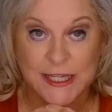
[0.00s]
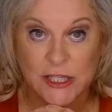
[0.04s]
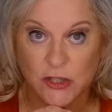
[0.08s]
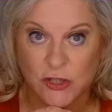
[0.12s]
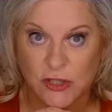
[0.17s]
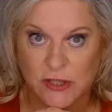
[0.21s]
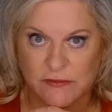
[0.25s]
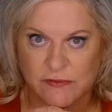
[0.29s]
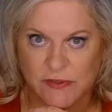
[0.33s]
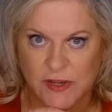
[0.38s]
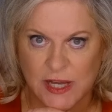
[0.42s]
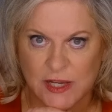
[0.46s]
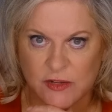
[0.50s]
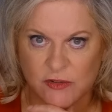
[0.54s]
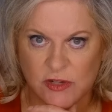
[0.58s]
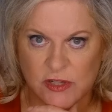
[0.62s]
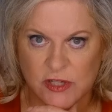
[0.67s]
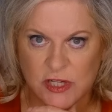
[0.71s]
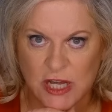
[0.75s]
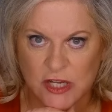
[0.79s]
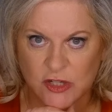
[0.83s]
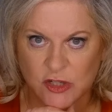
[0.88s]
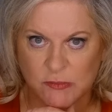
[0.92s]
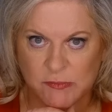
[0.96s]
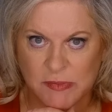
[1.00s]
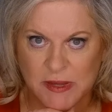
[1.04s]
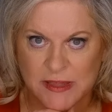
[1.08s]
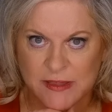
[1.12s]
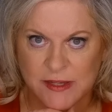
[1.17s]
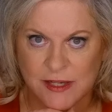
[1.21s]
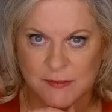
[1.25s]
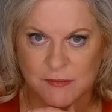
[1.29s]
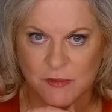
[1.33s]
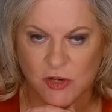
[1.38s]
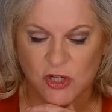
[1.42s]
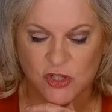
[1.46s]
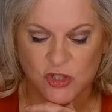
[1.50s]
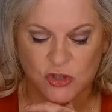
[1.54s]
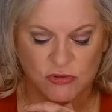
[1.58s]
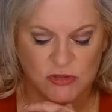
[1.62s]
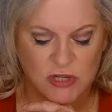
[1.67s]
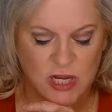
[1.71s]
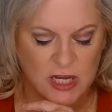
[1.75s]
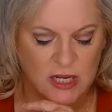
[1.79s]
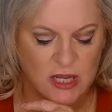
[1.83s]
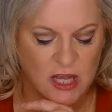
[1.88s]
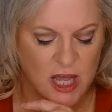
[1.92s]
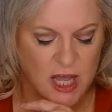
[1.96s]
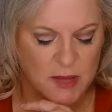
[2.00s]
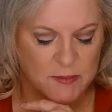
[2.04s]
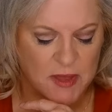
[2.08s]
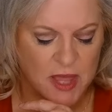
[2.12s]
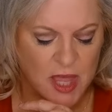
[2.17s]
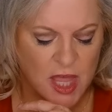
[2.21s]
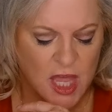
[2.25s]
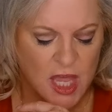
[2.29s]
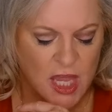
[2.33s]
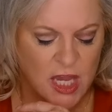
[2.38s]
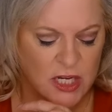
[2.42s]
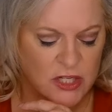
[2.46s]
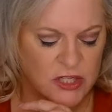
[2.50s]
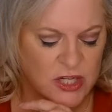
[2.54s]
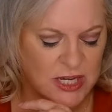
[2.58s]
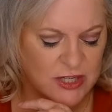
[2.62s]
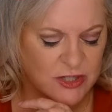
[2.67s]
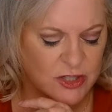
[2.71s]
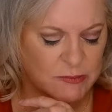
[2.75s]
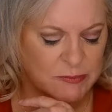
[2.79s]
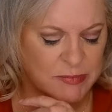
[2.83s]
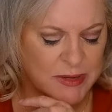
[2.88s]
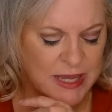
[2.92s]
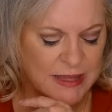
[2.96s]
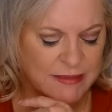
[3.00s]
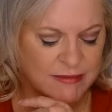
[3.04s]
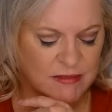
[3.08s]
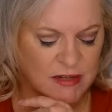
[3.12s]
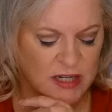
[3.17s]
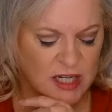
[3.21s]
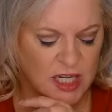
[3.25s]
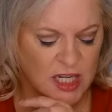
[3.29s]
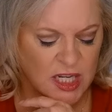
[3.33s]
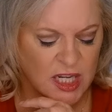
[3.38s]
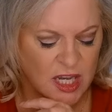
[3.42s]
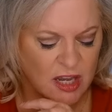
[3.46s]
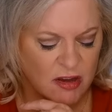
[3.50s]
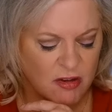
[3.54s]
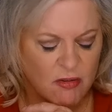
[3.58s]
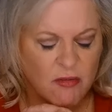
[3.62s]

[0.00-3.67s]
You can find her at drbethanymarshall.com. Dr. Bethany,